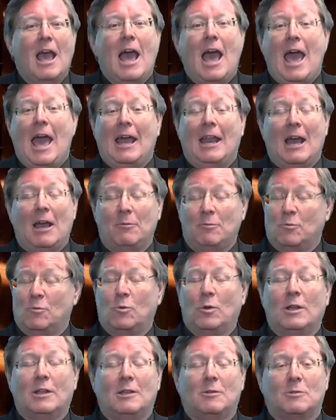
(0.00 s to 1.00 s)
And I
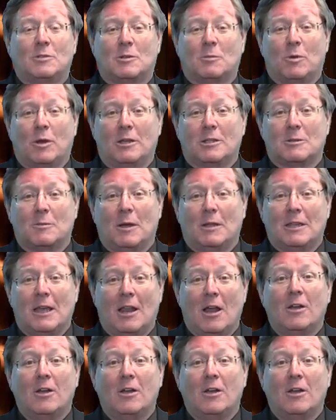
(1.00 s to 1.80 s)
really was depressed about that.